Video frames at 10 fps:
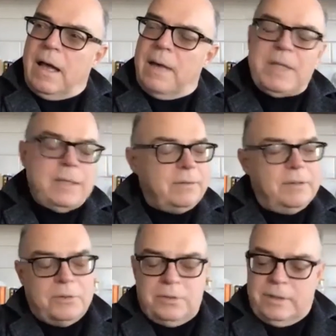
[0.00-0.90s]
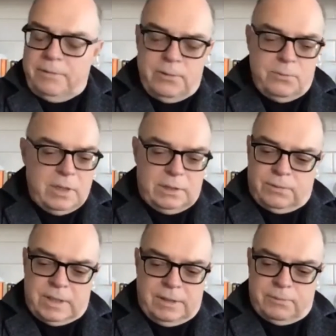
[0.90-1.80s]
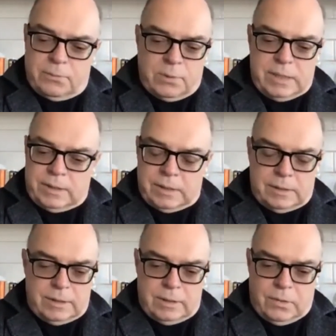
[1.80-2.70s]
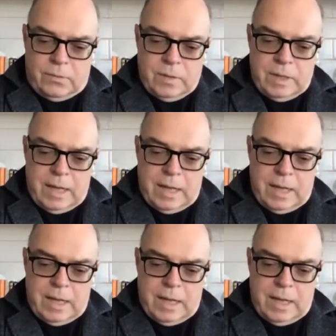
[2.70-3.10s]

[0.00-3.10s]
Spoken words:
I mean, the different ones for different reasons, you know.